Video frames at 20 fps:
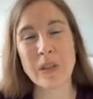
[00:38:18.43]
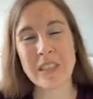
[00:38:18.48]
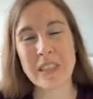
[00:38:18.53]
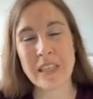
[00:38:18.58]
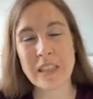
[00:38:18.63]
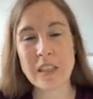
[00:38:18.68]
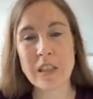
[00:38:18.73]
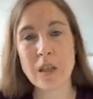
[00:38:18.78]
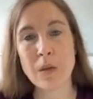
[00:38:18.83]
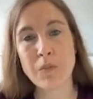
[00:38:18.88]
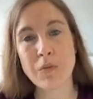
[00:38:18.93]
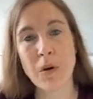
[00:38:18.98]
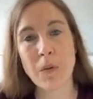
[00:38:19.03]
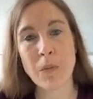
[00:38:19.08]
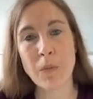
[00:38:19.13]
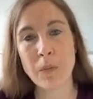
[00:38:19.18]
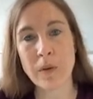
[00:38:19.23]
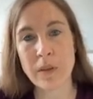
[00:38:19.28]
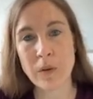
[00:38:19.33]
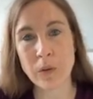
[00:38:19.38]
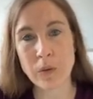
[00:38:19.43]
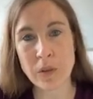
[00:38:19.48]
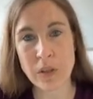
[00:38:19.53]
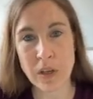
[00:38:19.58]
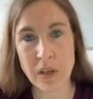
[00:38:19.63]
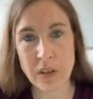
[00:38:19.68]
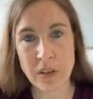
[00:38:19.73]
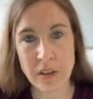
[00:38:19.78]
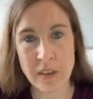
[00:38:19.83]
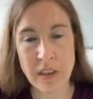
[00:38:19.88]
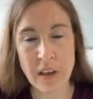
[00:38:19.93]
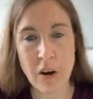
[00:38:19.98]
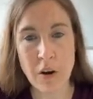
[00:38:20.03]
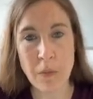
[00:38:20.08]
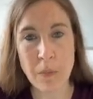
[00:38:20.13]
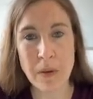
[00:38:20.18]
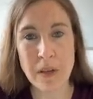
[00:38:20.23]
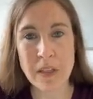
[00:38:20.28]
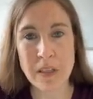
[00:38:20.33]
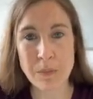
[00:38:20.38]
which leads to the problem with alternate
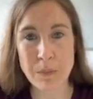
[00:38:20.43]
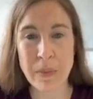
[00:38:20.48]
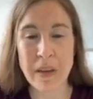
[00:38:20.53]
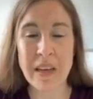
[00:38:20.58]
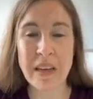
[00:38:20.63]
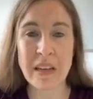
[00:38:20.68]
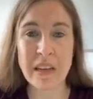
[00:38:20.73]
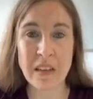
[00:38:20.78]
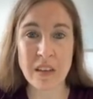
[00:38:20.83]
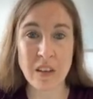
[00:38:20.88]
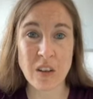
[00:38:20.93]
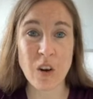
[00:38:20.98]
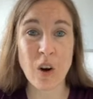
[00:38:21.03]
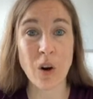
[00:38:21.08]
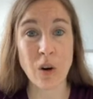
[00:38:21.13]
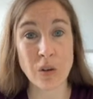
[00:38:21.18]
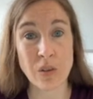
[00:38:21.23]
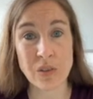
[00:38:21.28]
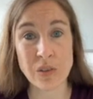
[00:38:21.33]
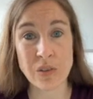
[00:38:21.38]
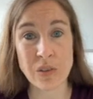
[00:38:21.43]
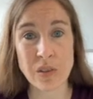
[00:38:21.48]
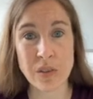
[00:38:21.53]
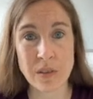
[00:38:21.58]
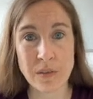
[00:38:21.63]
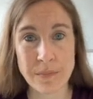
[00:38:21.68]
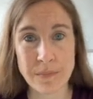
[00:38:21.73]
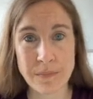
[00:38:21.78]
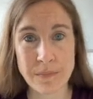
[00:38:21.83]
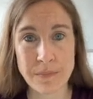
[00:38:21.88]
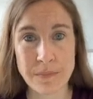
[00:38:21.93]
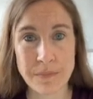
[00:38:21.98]
therapies being cost.